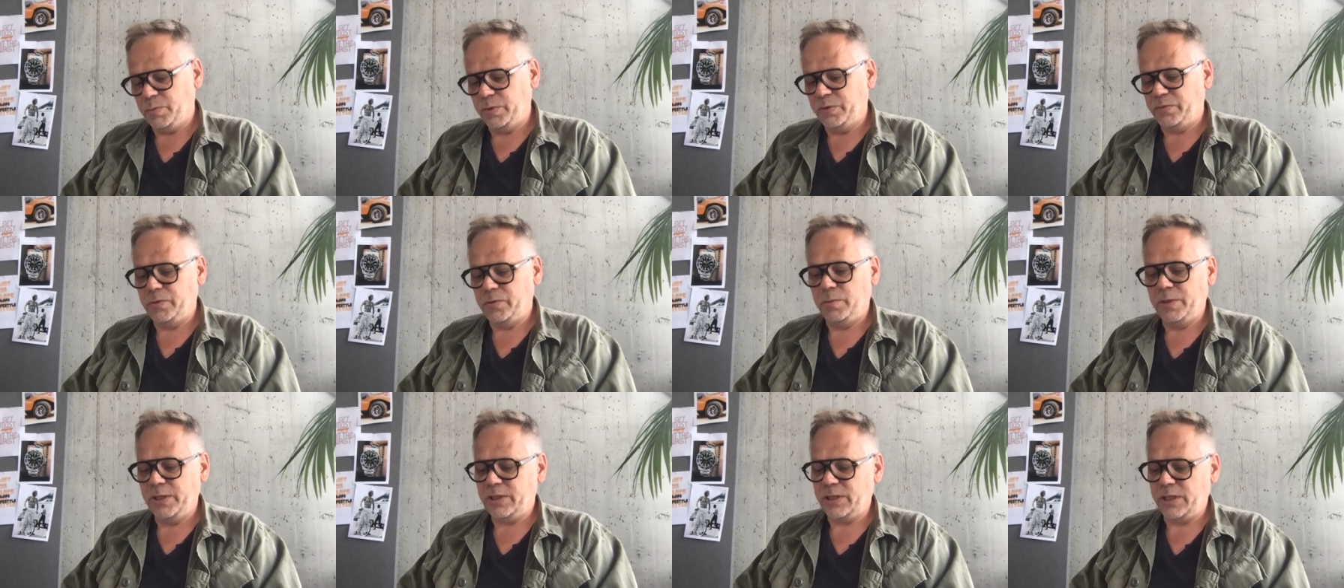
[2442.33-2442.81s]
But
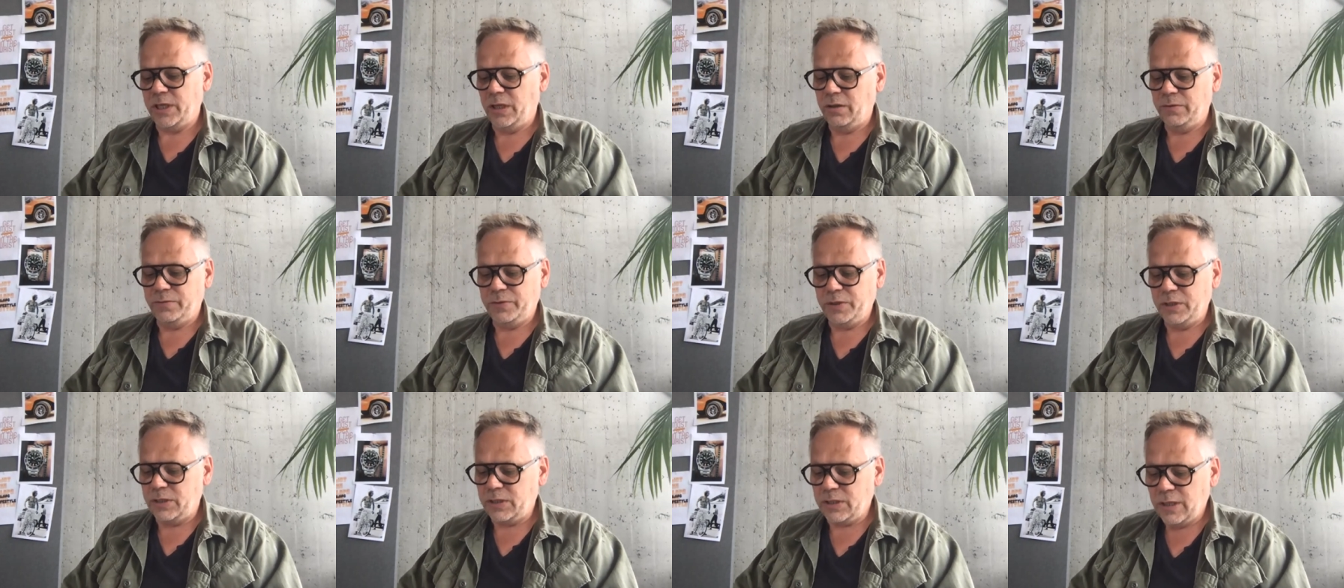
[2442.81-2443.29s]
for
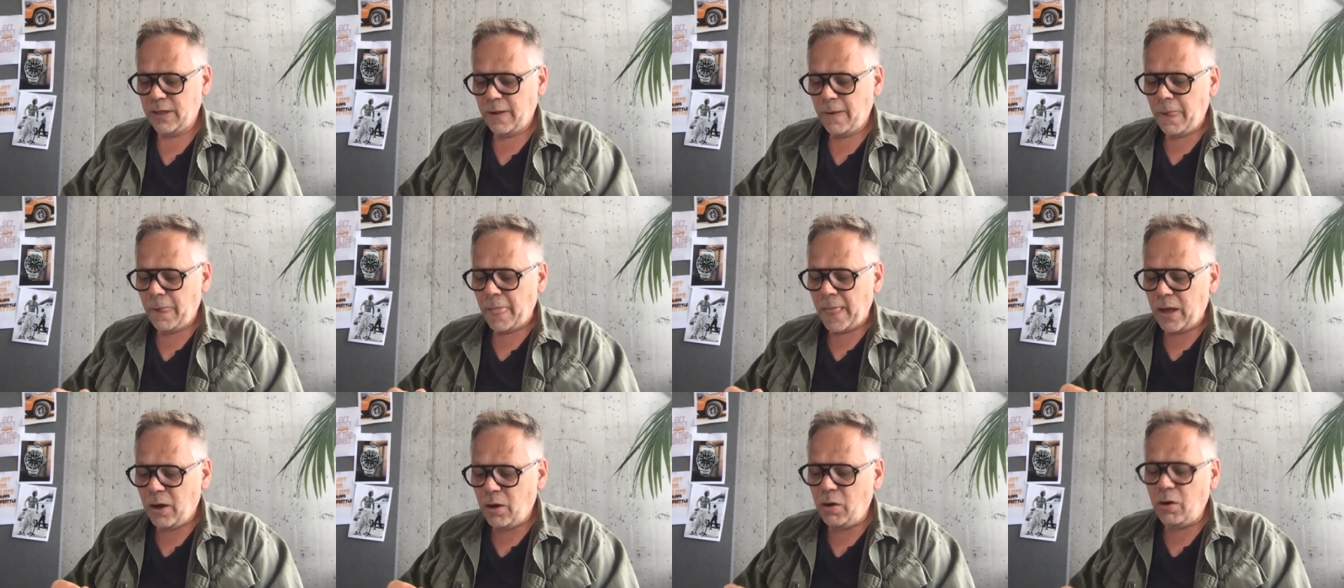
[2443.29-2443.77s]
myself, it's
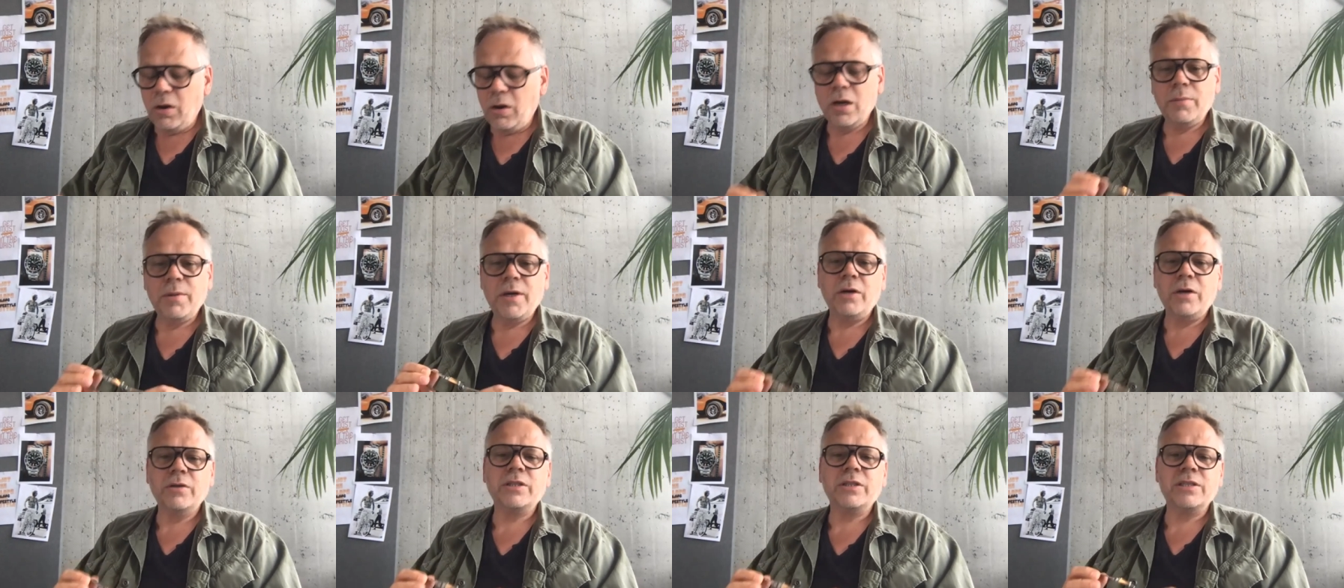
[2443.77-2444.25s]
all
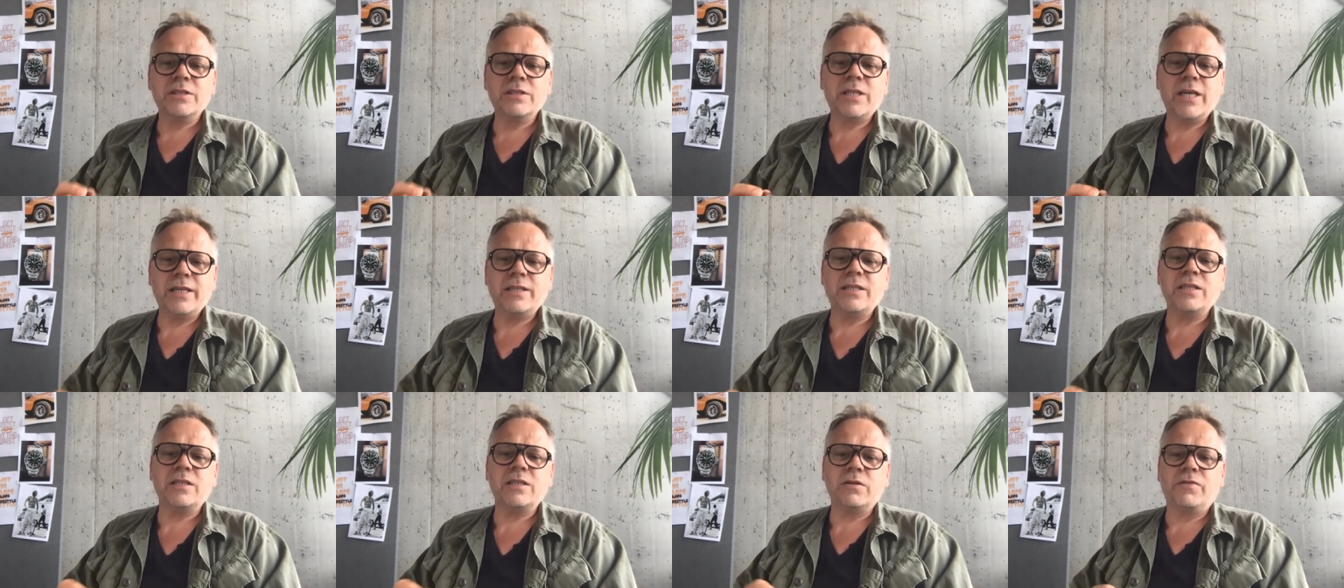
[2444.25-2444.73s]
about the
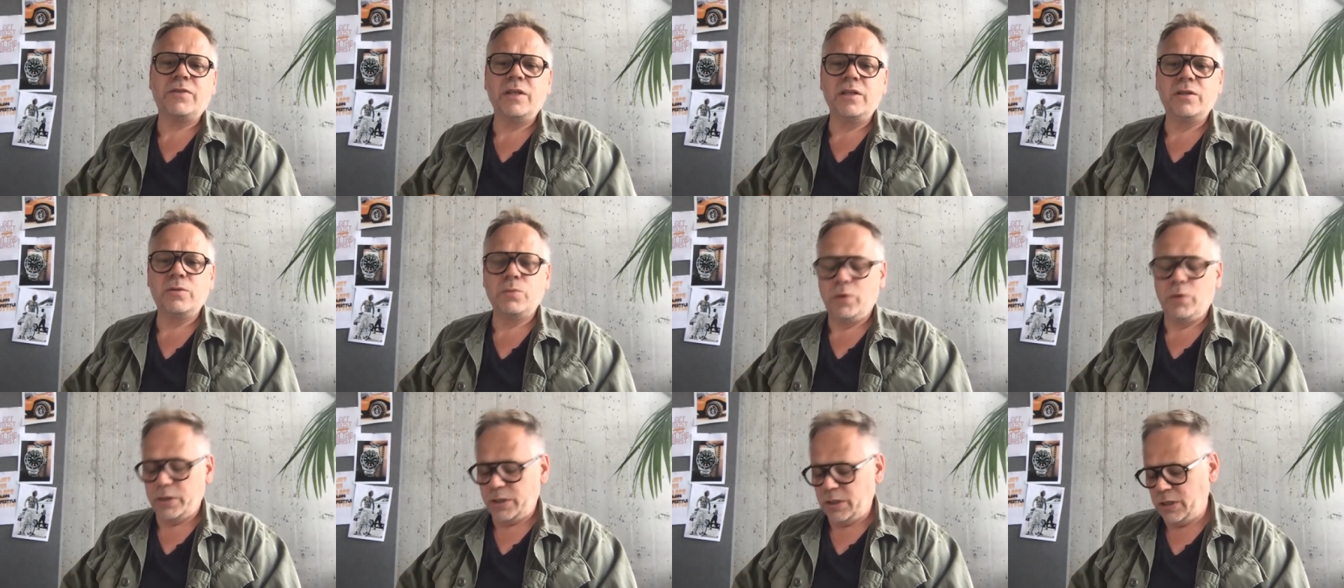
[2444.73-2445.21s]
aesthetics of
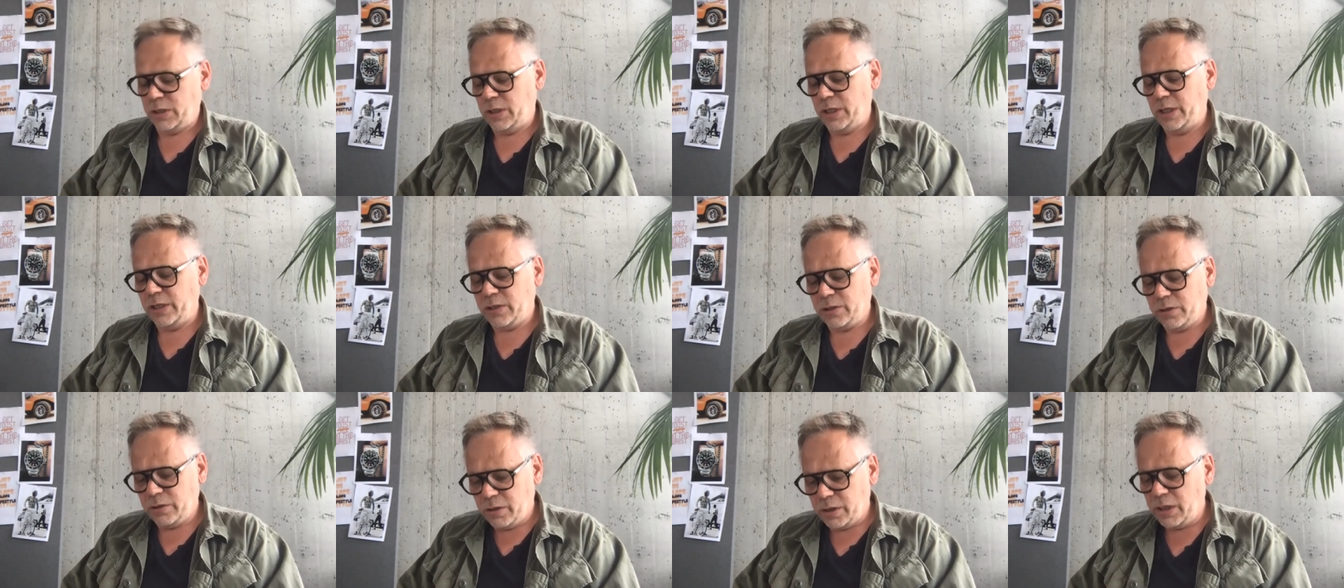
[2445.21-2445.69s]
these watches, and
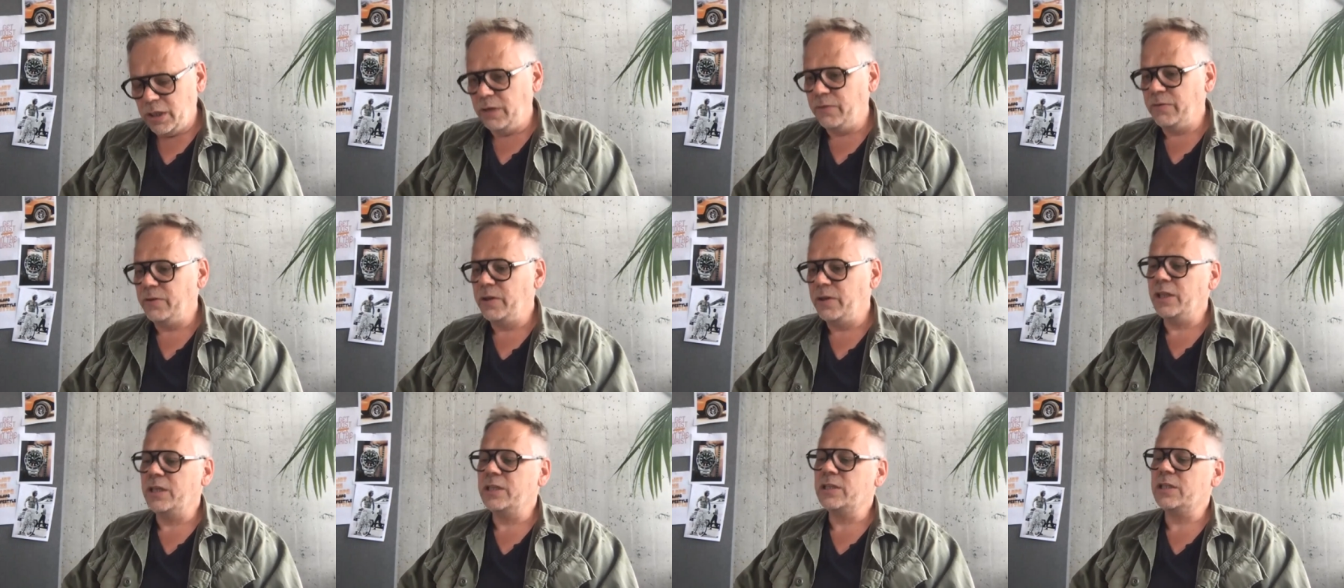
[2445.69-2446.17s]
certainly
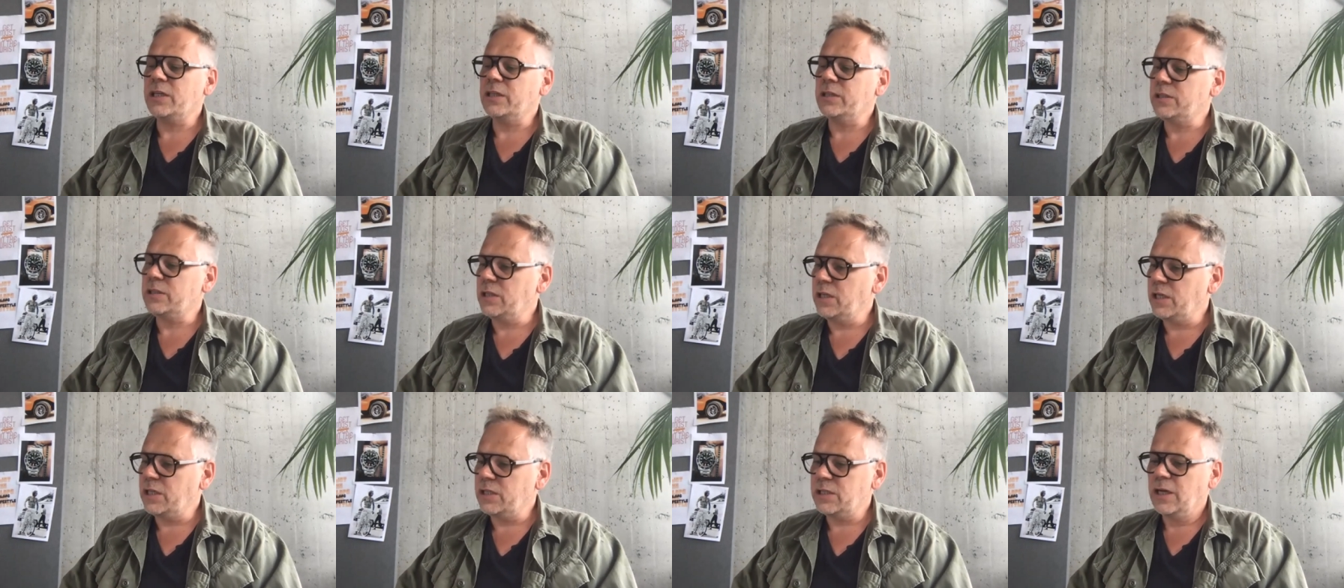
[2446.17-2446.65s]
with these
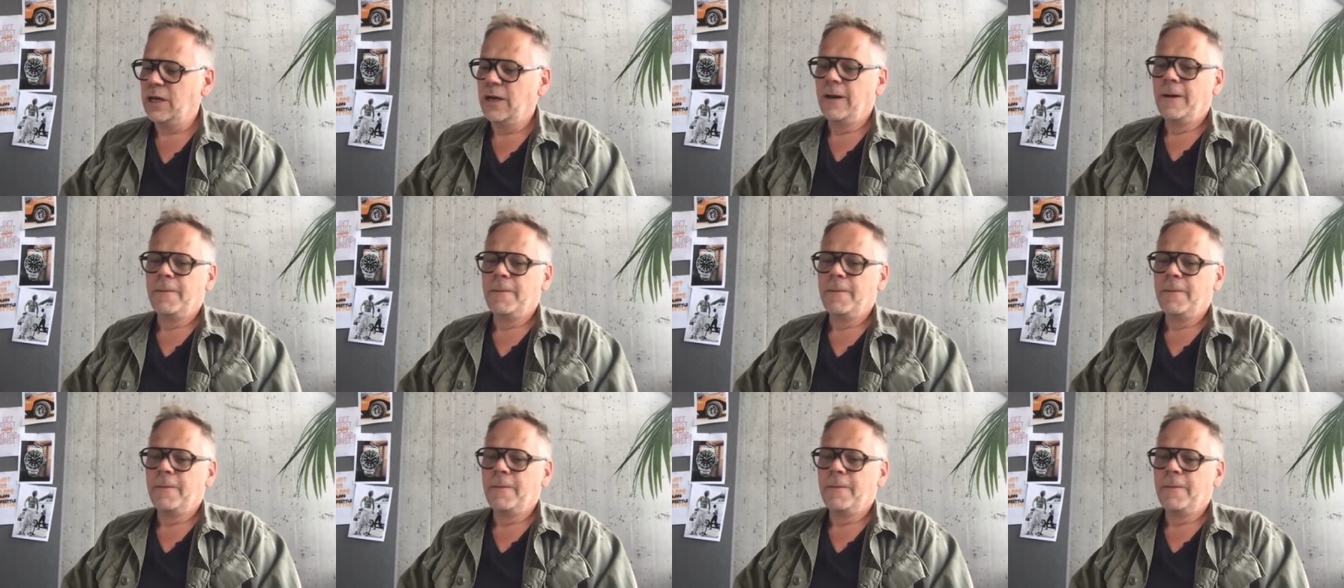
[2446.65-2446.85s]
Cartiers,